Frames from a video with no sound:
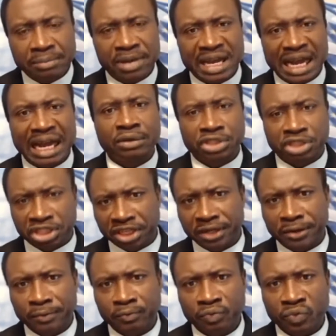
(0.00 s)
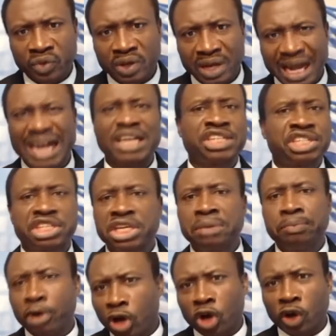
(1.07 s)
County, a Z
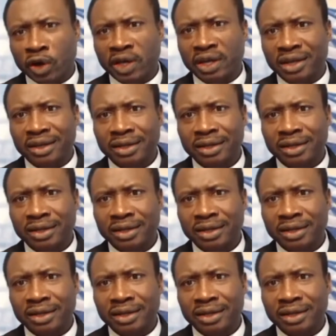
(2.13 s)
boy.